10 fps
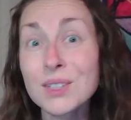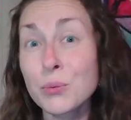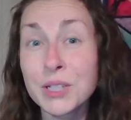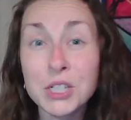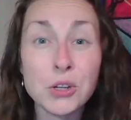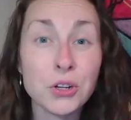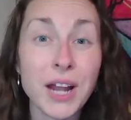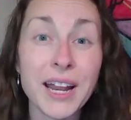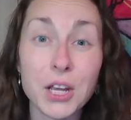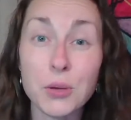We need to learn
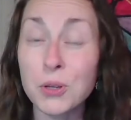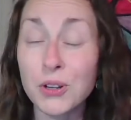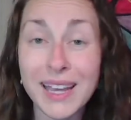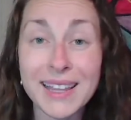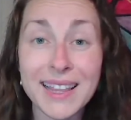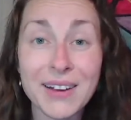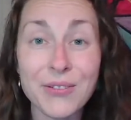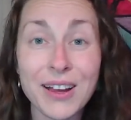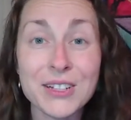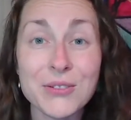how to communicate that
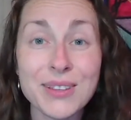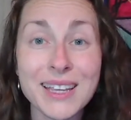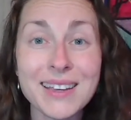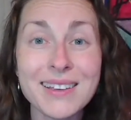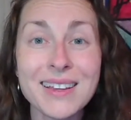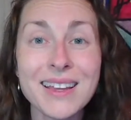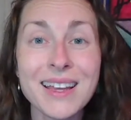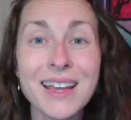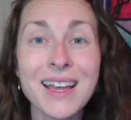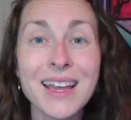effectively.
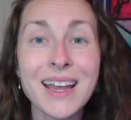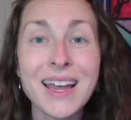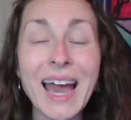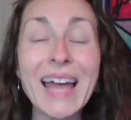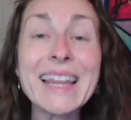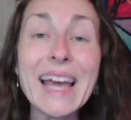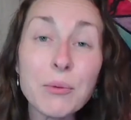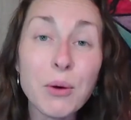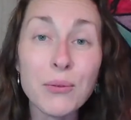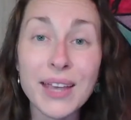And
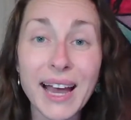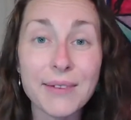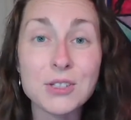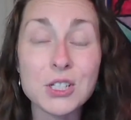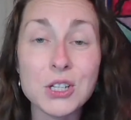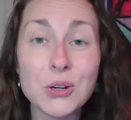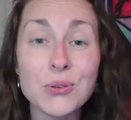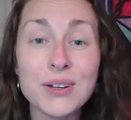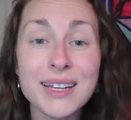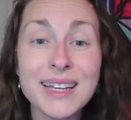then what we have to
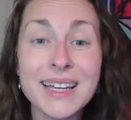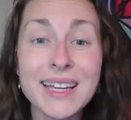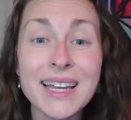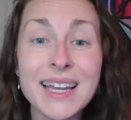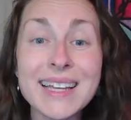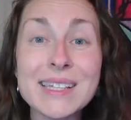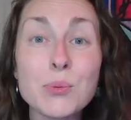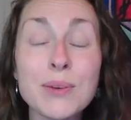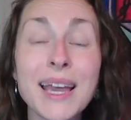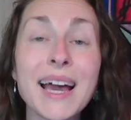do is
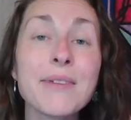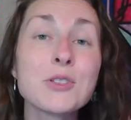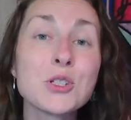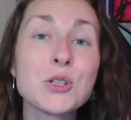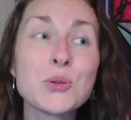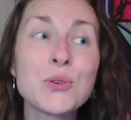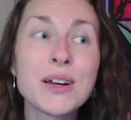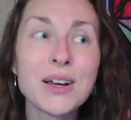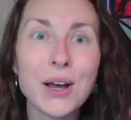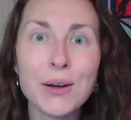we have to
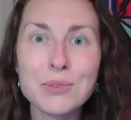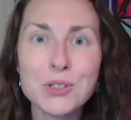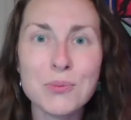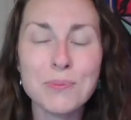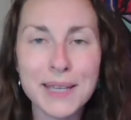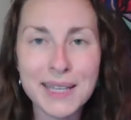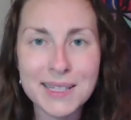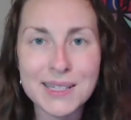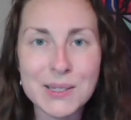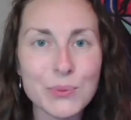come to
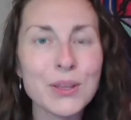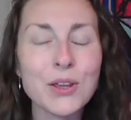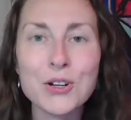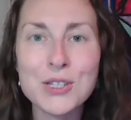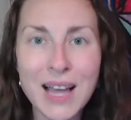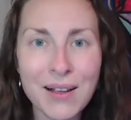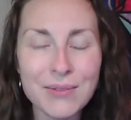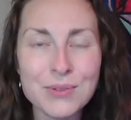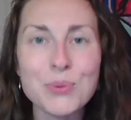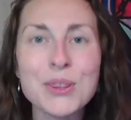peace with
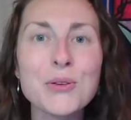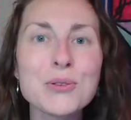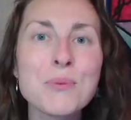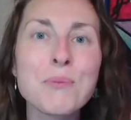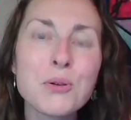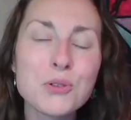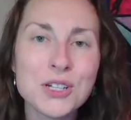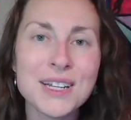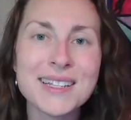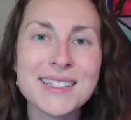ourselves, with those
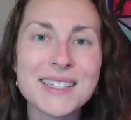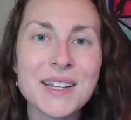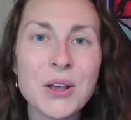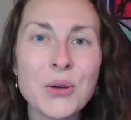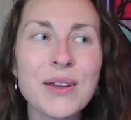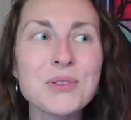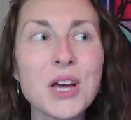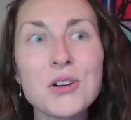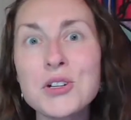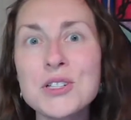emotions. We have
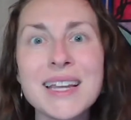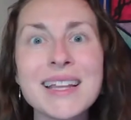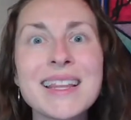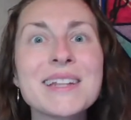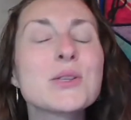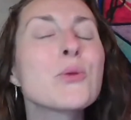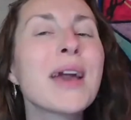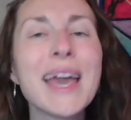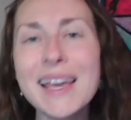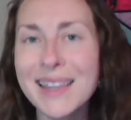to understand that it's
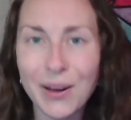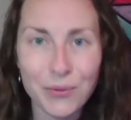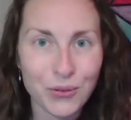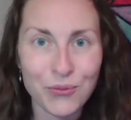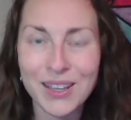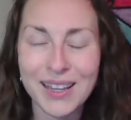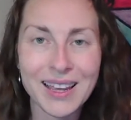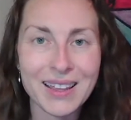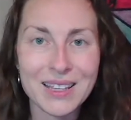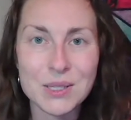okay that we're
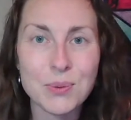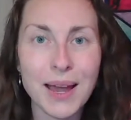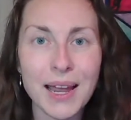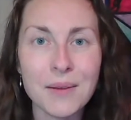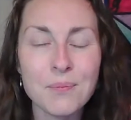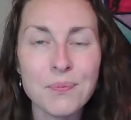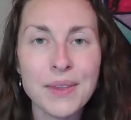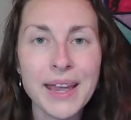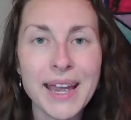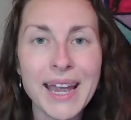feeling this way.
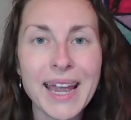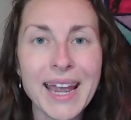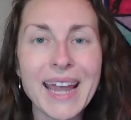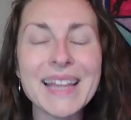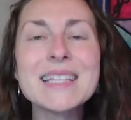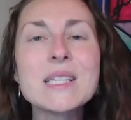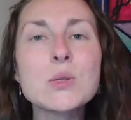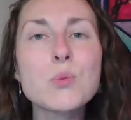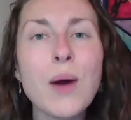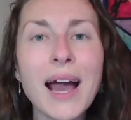And this
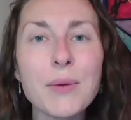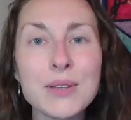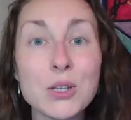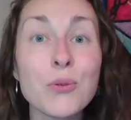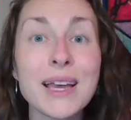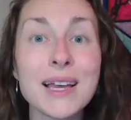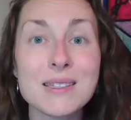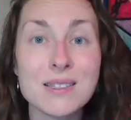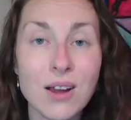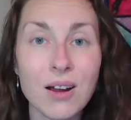is why we don't get
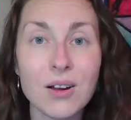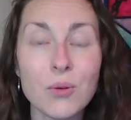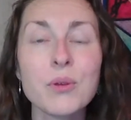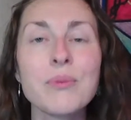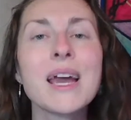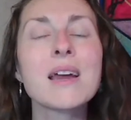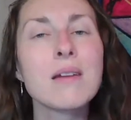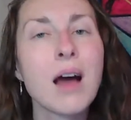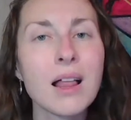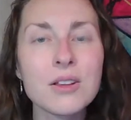stuck. When we
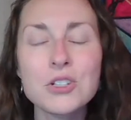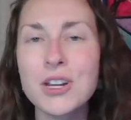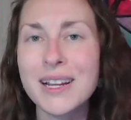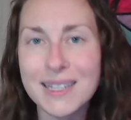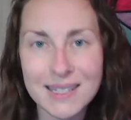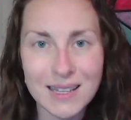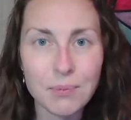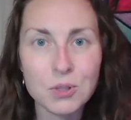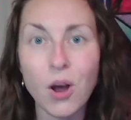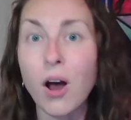acknowledge and
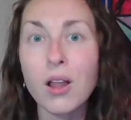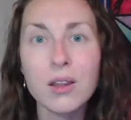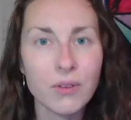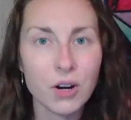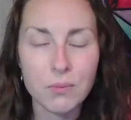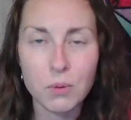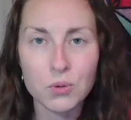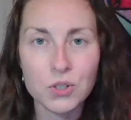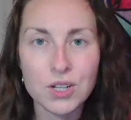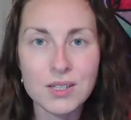accept all of our
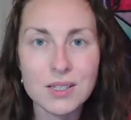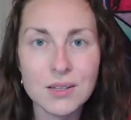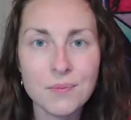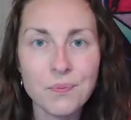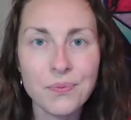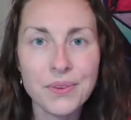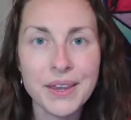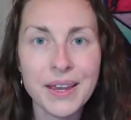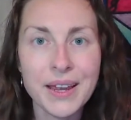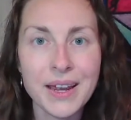emotions,
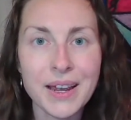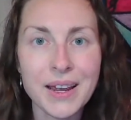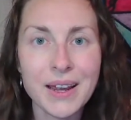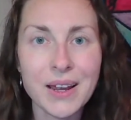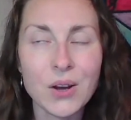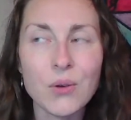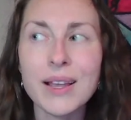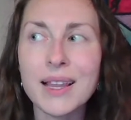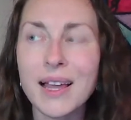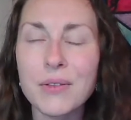we
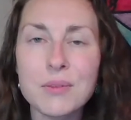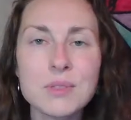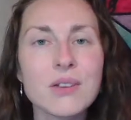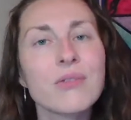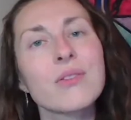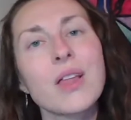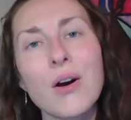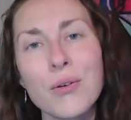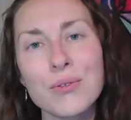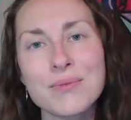allow them to flow.